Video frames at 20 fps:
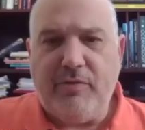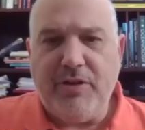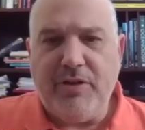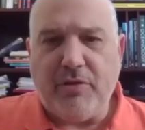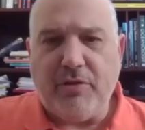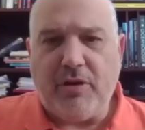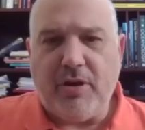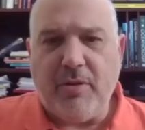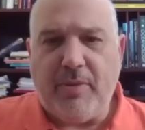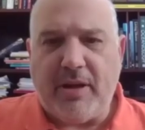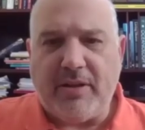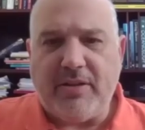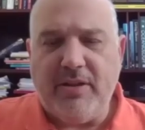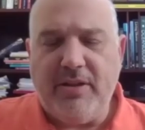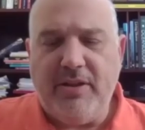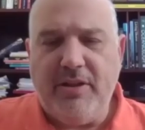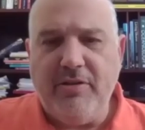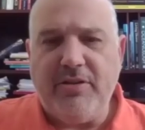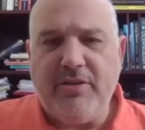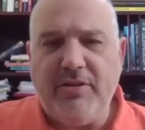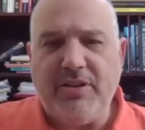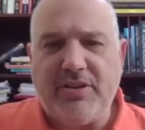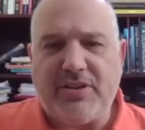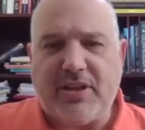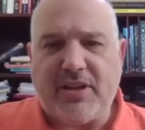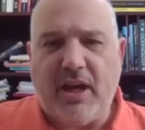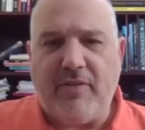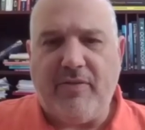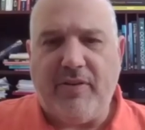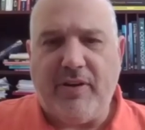we talk about the new
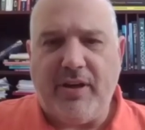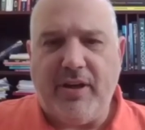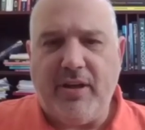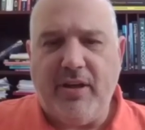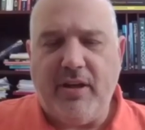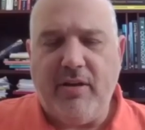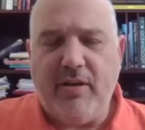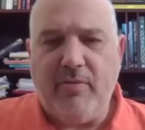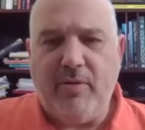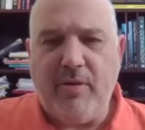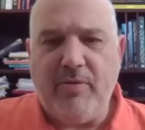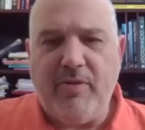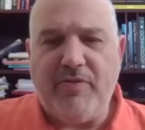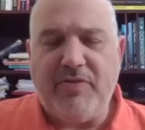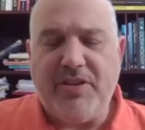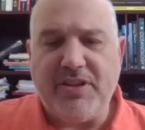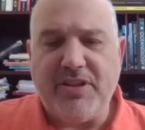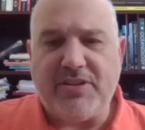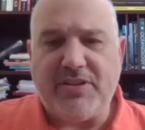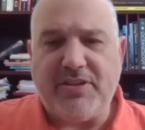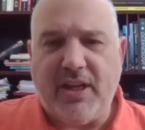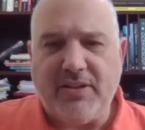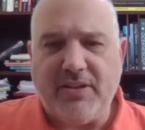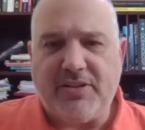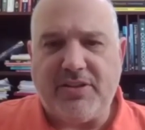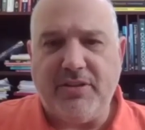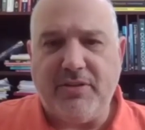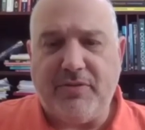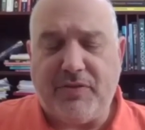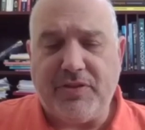discovery, where we've just done
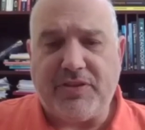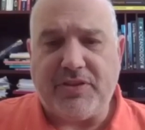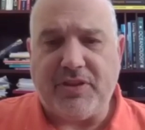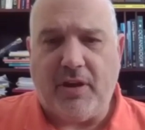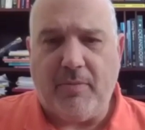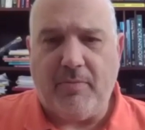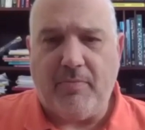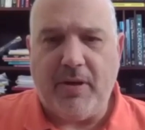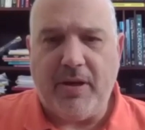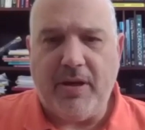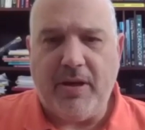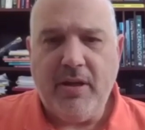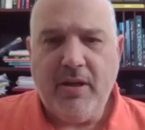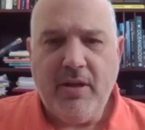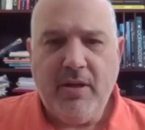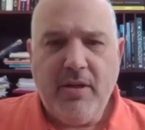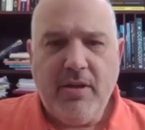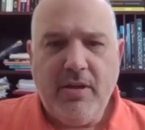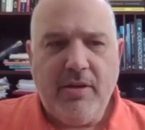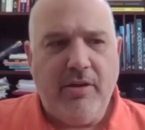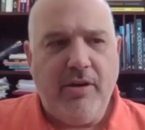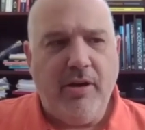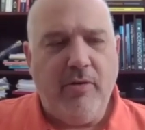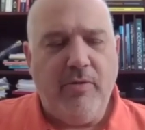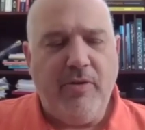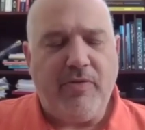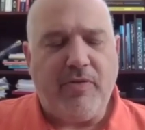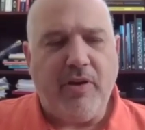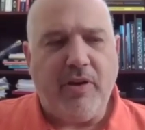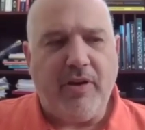surface sampling,
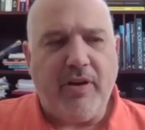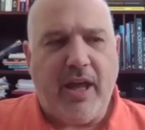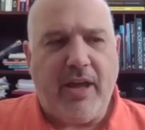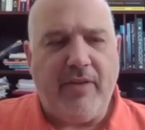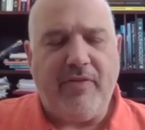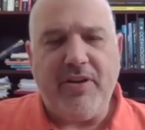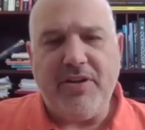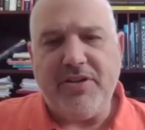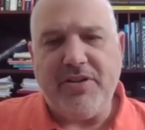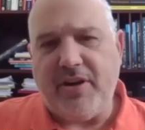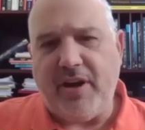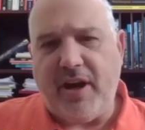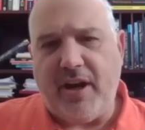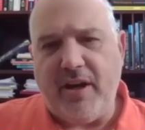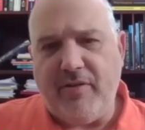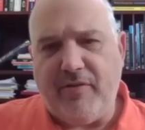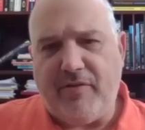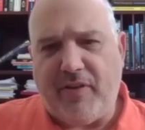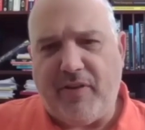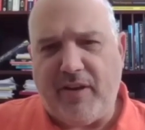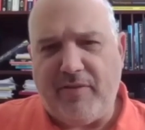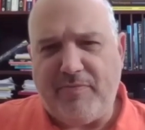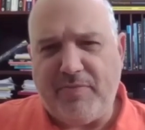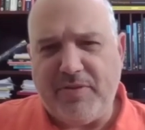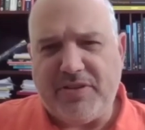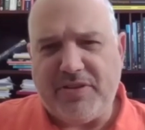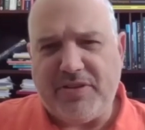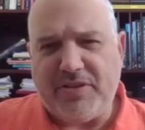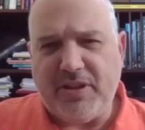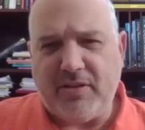we've got an average grade of
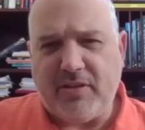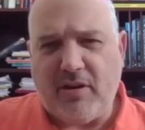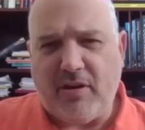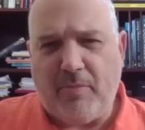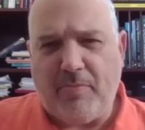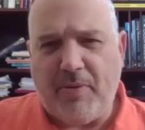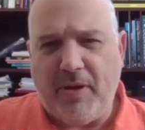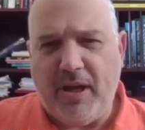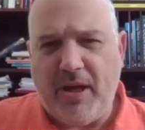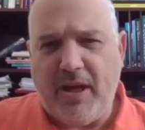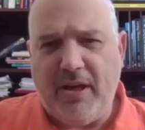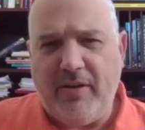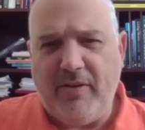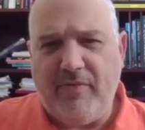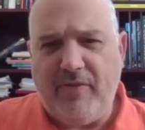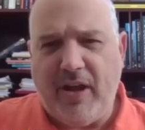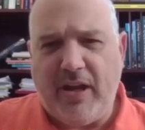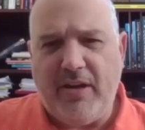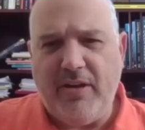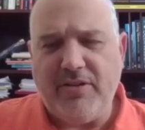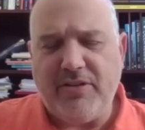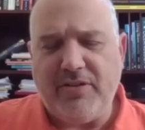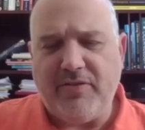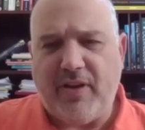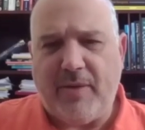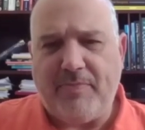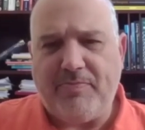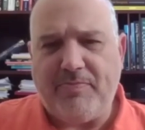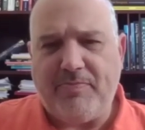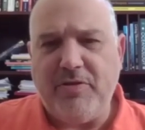5% copper and values of
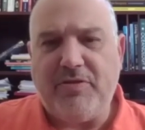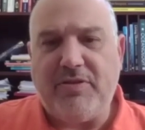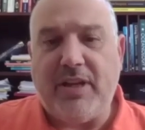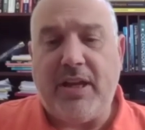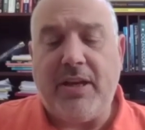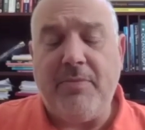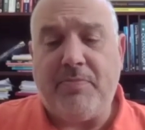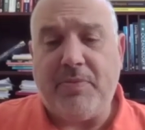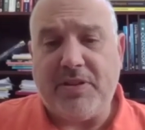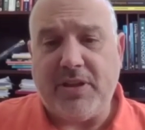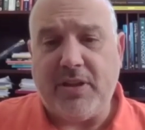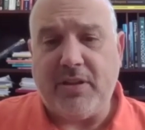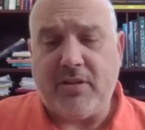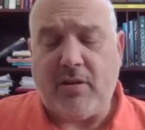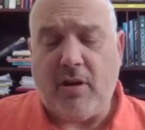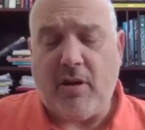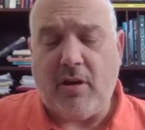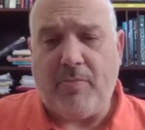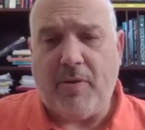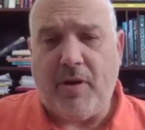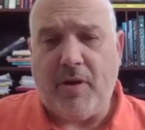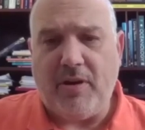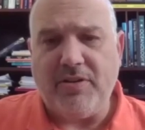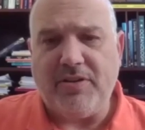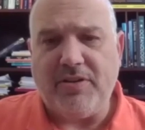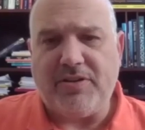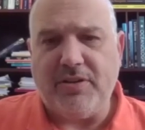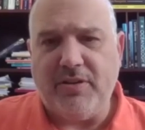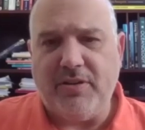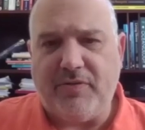up to 10% copper on
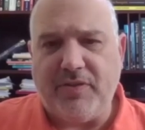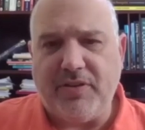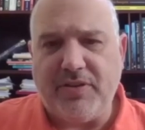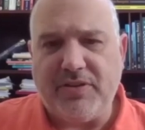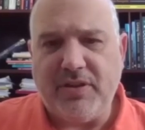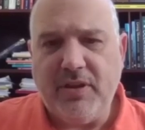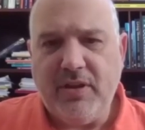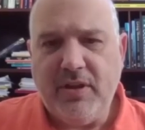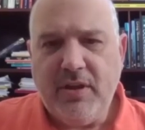surface.